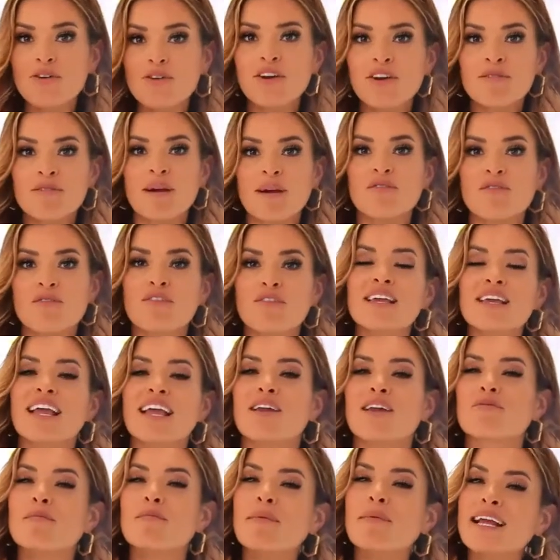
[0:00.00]
underneath my feet
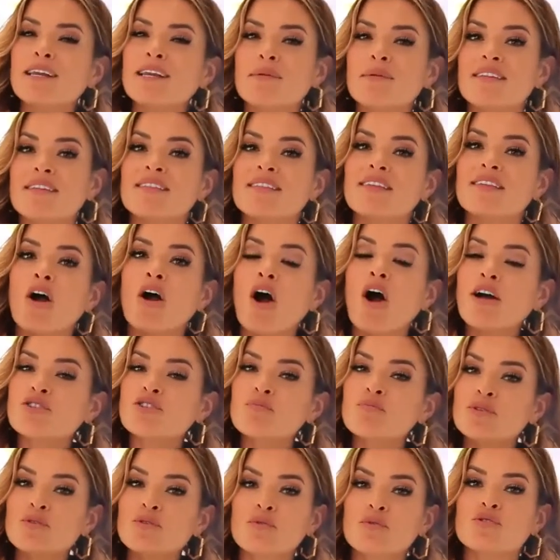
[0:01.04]
and remind me that the
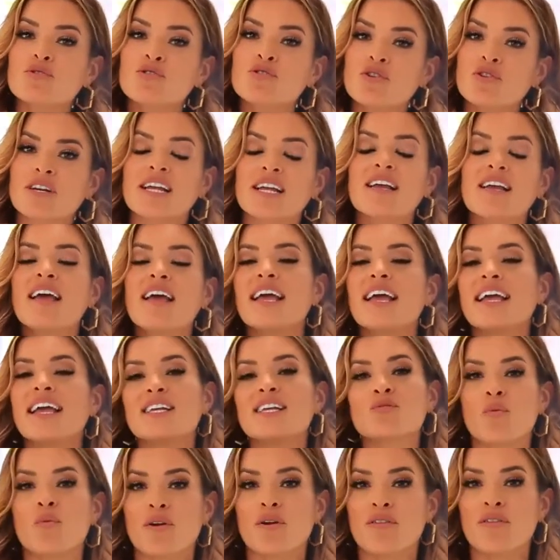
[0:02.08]
entrepreneur journey
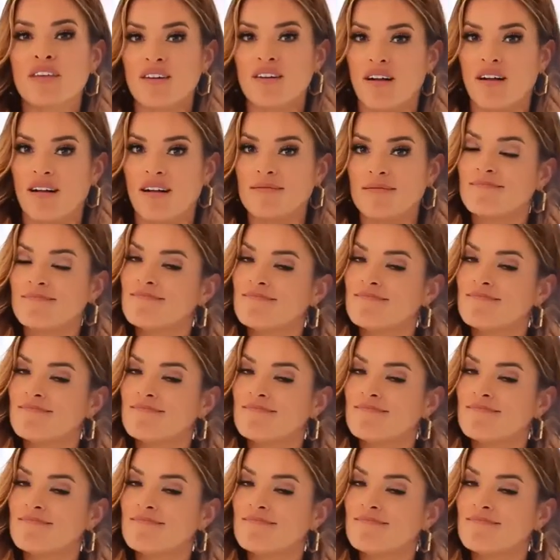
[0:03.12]
is worth it all.